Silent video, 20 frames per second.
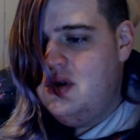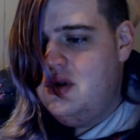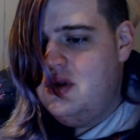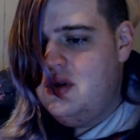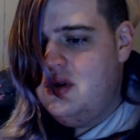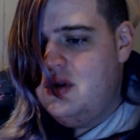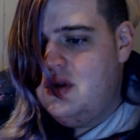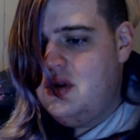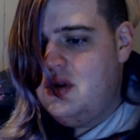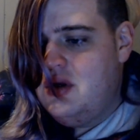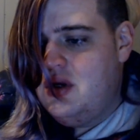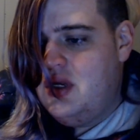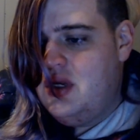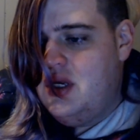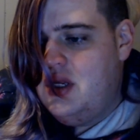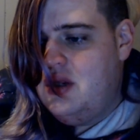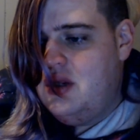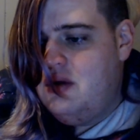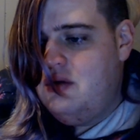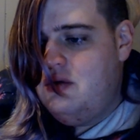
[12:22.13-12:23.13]
They're
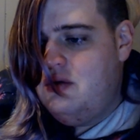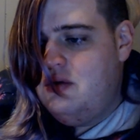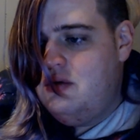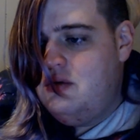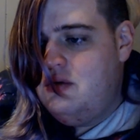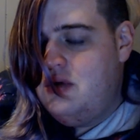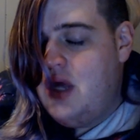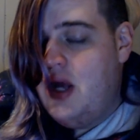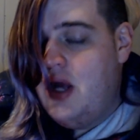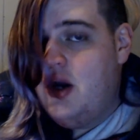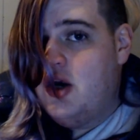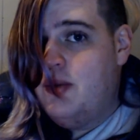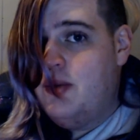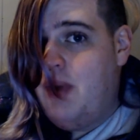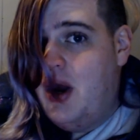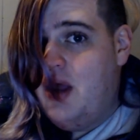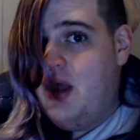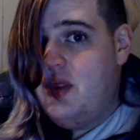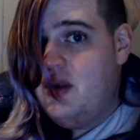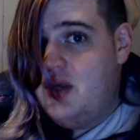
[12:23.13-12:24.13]
getting deader
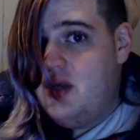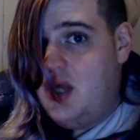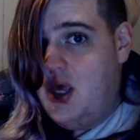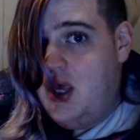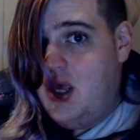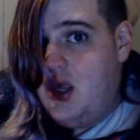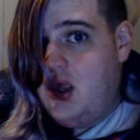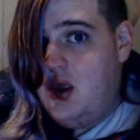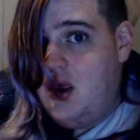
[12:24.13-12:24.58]
by the day.